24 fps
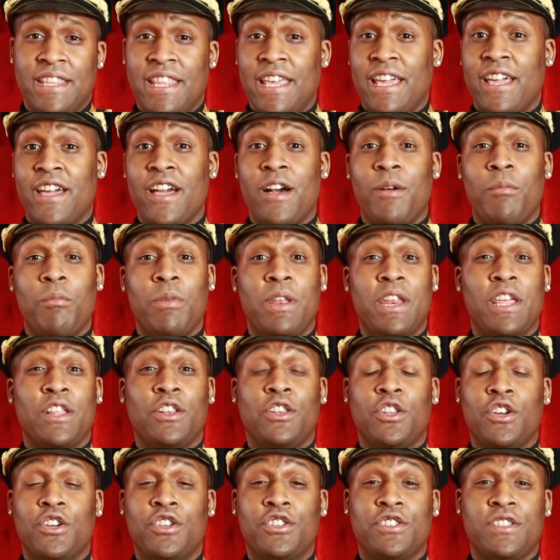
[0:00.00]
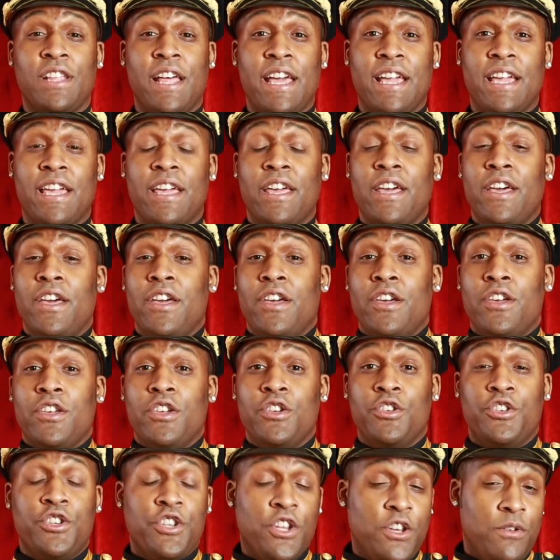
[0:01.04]
They come when it looks like
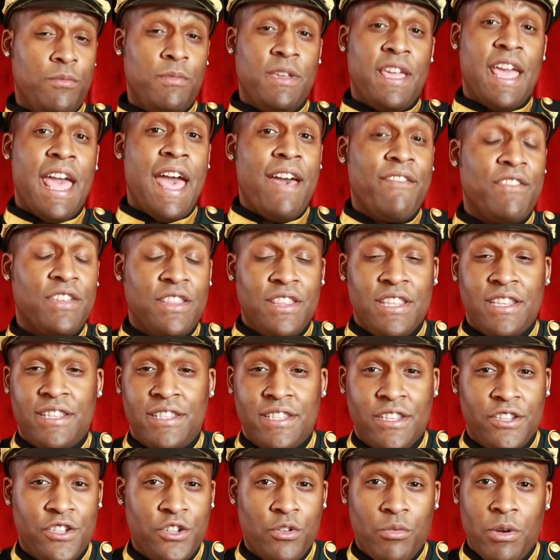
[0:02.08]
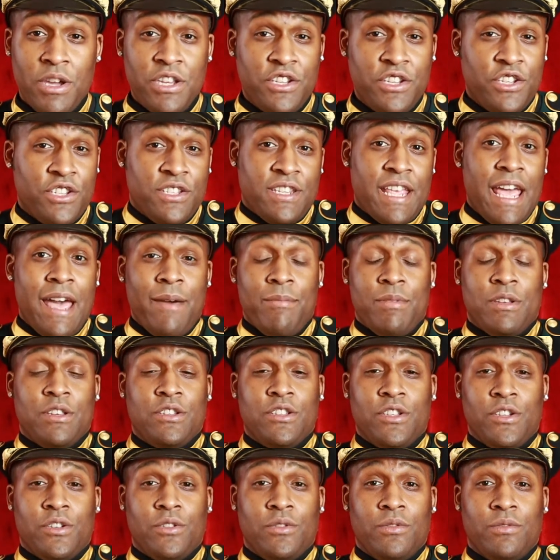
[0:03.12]
you shouldn't be having these situations happen
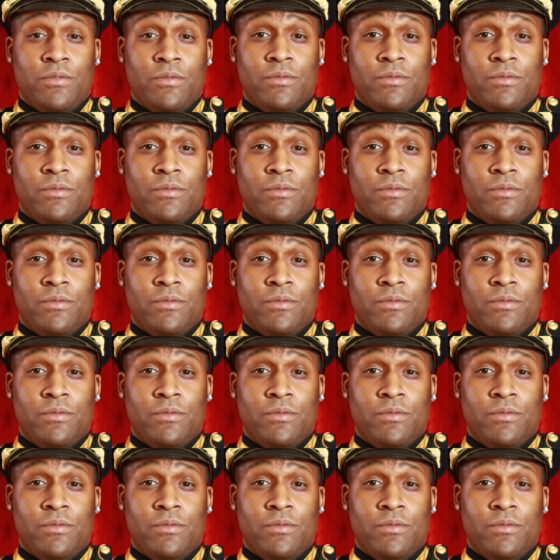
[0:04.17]
to you.